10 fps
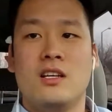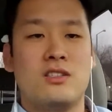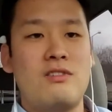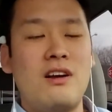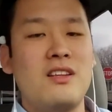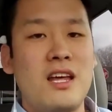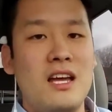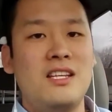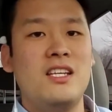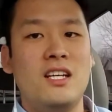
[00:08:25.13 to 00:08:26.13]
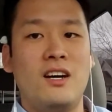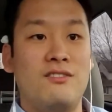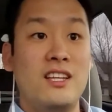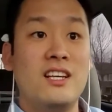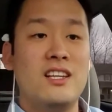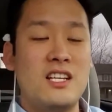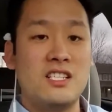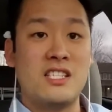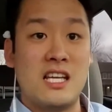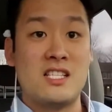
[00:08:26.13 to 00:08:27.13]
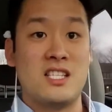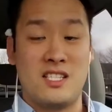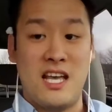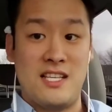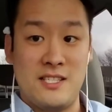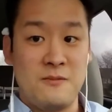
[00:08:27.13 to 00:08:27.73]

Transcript: surrounding the idea of League of Legends and success.